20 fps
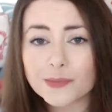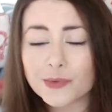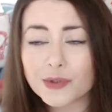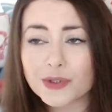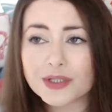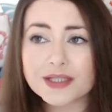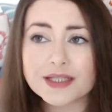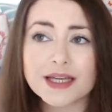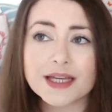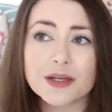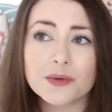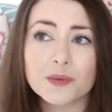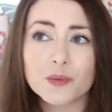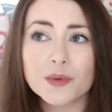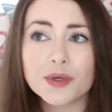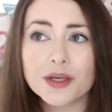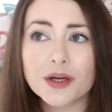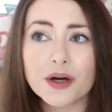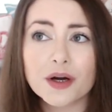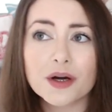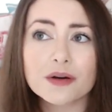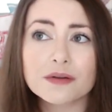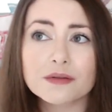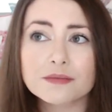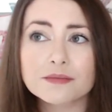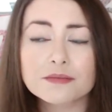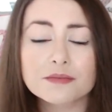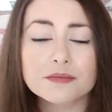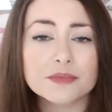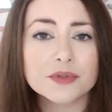I'm not saying we are
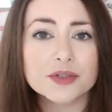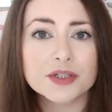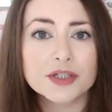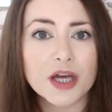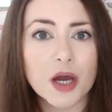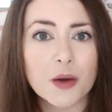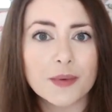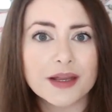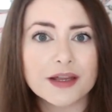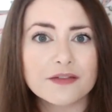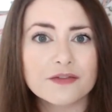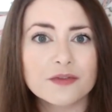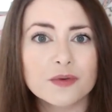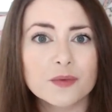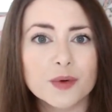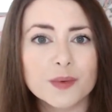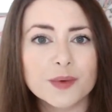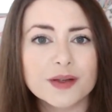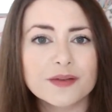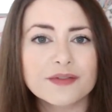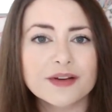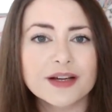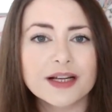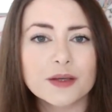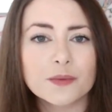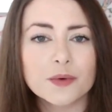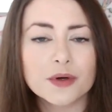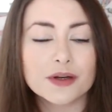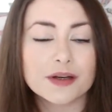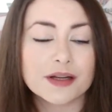going for what we
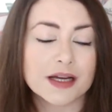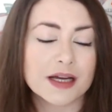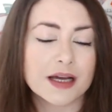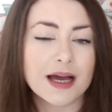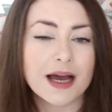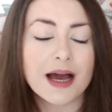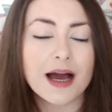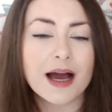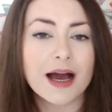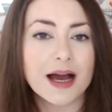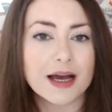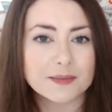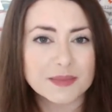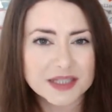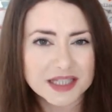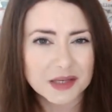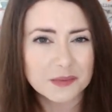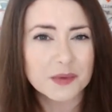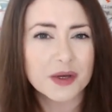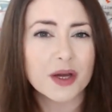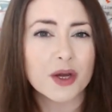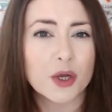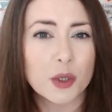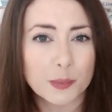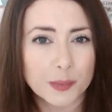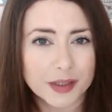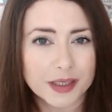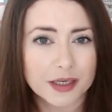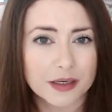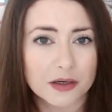really want, I'm saying we're
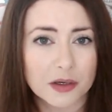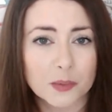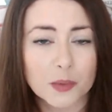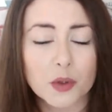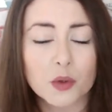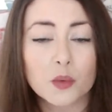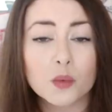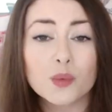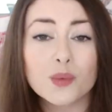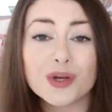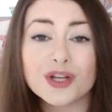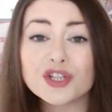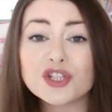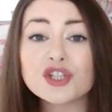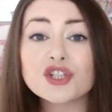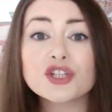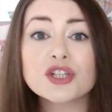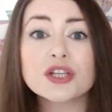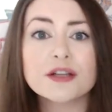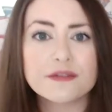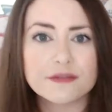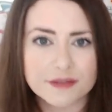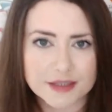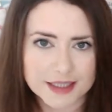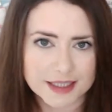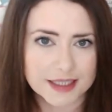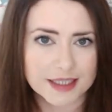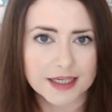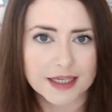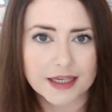opening up, we're
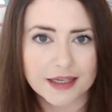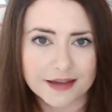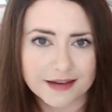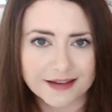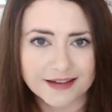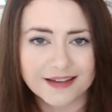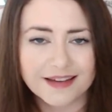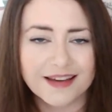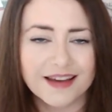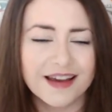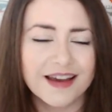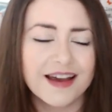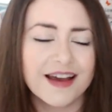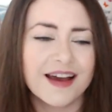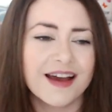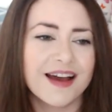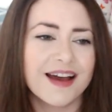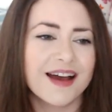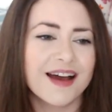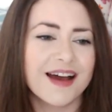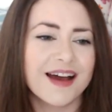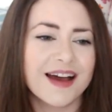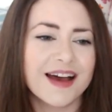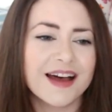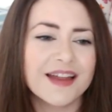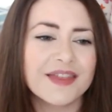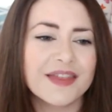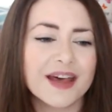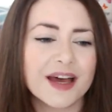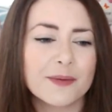shifting here.
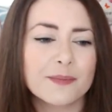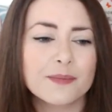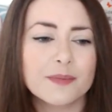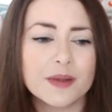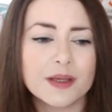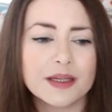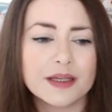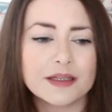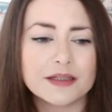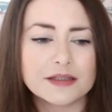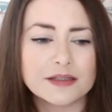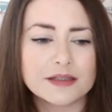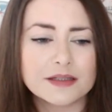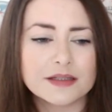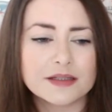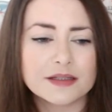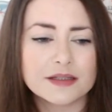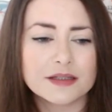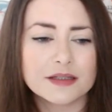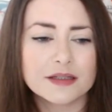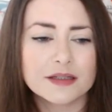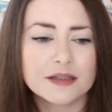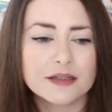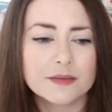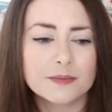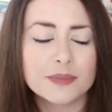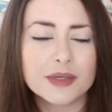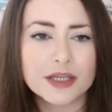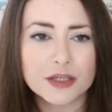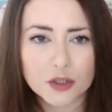And that means
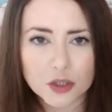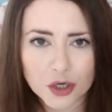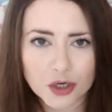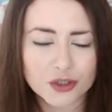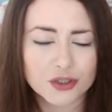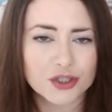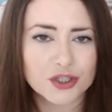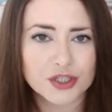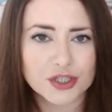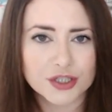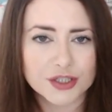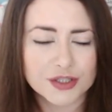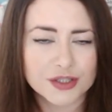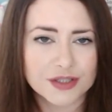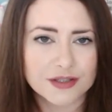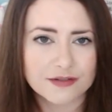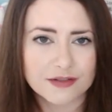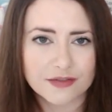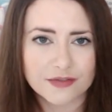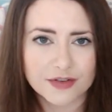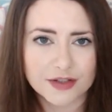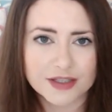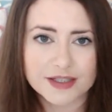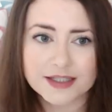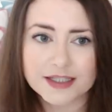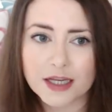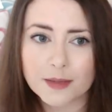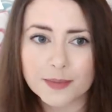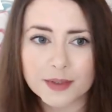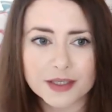being conscious of the
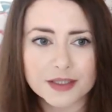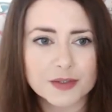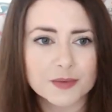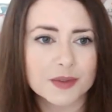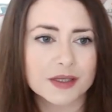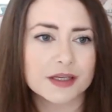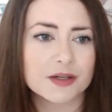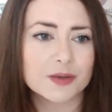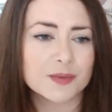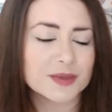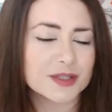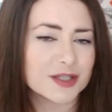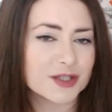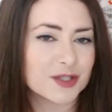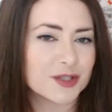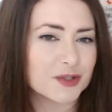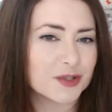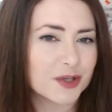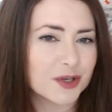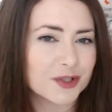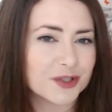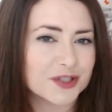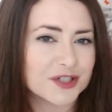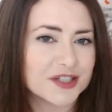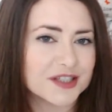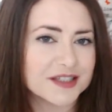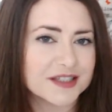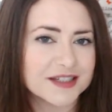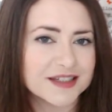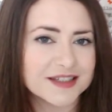first step, because when it comes into your
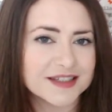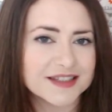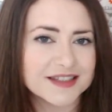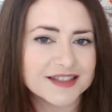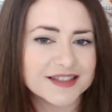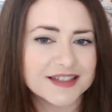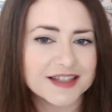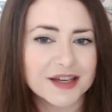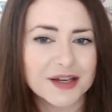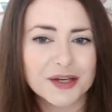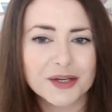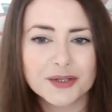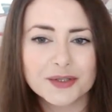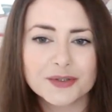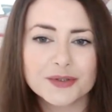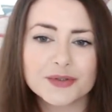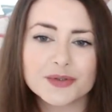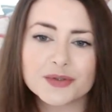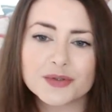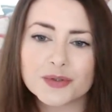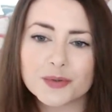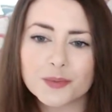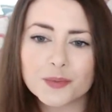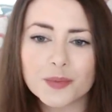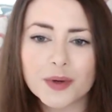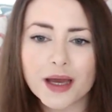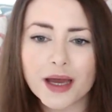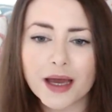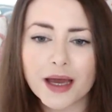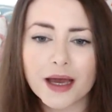consciousness,
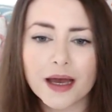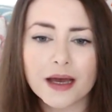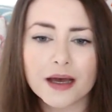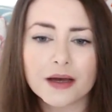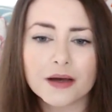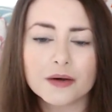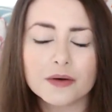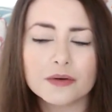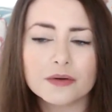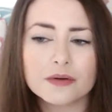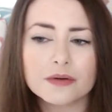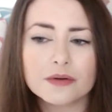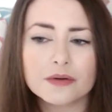somehow